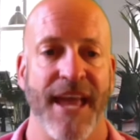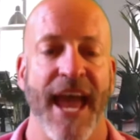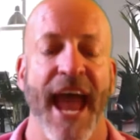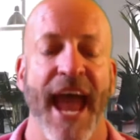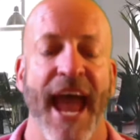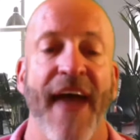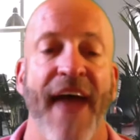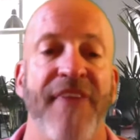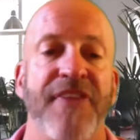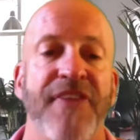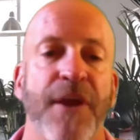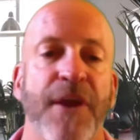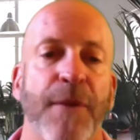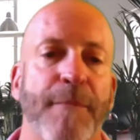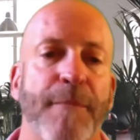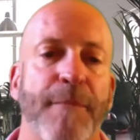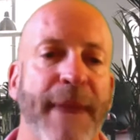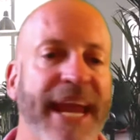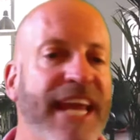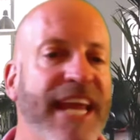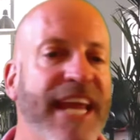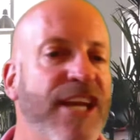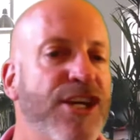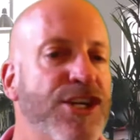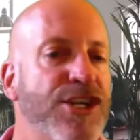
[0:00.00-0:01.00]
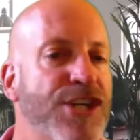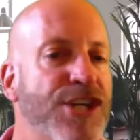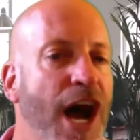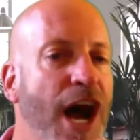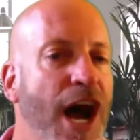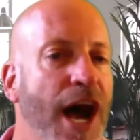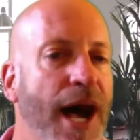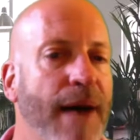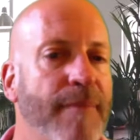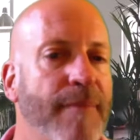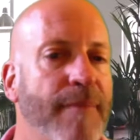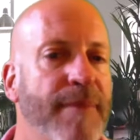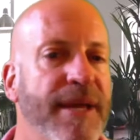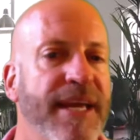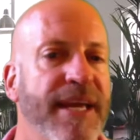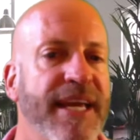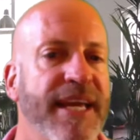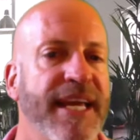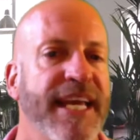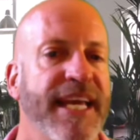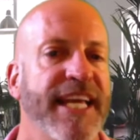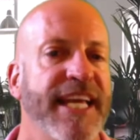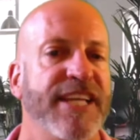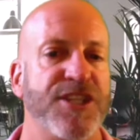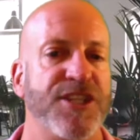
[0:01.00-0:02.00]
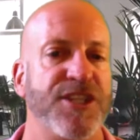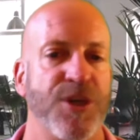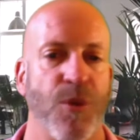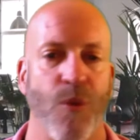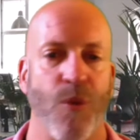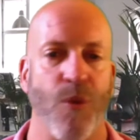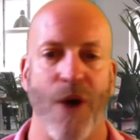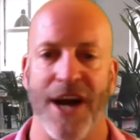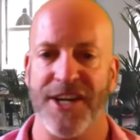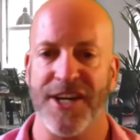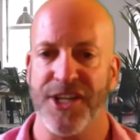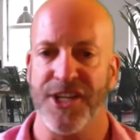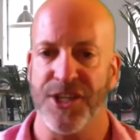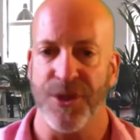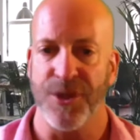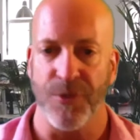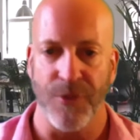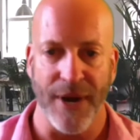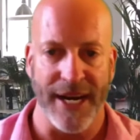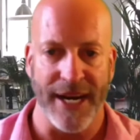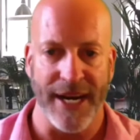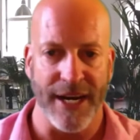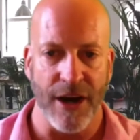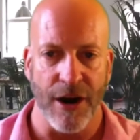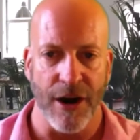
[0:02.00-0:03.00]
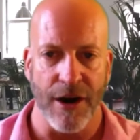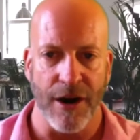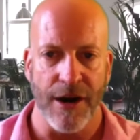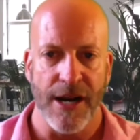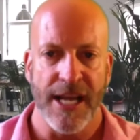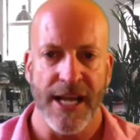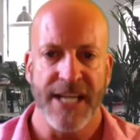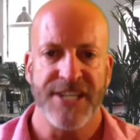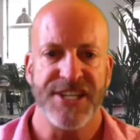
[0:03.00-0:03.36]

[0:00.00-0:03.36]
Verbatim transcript: And their main job is to watch the radar